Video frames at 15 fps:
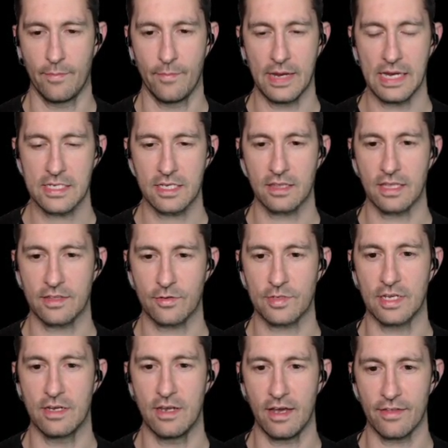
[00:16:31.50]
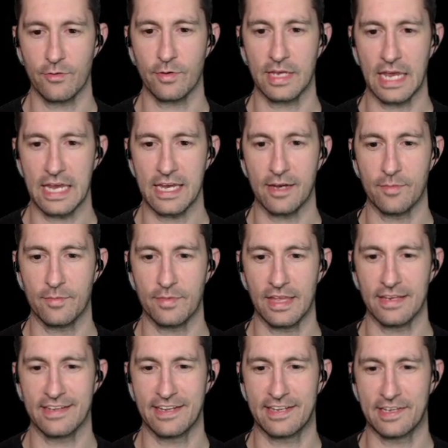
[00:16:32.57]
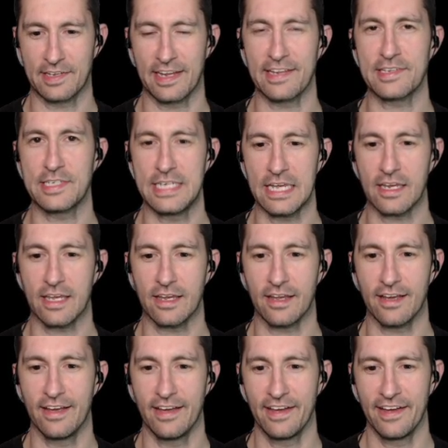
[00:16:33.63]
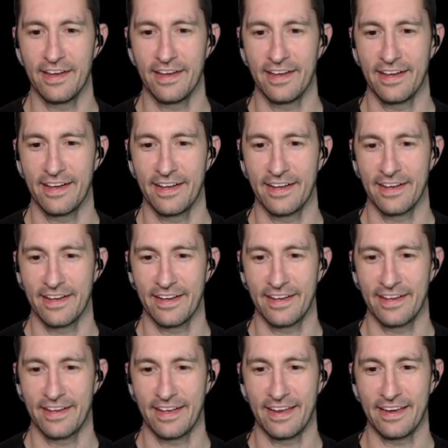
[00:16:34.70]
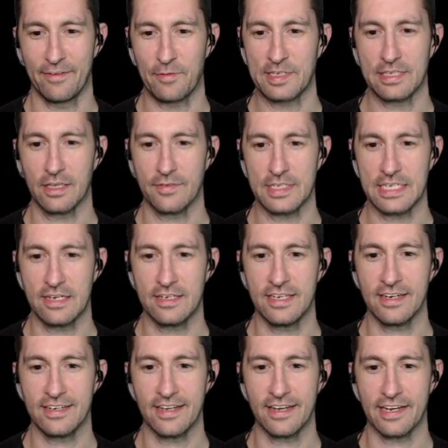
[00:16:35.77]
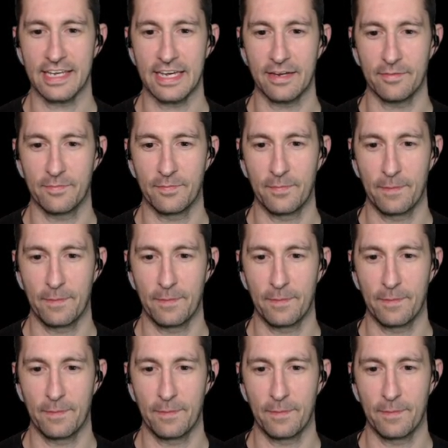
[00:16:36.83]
Amazing that there's another game that is digging, and we still haven't seen Dig Dug yet.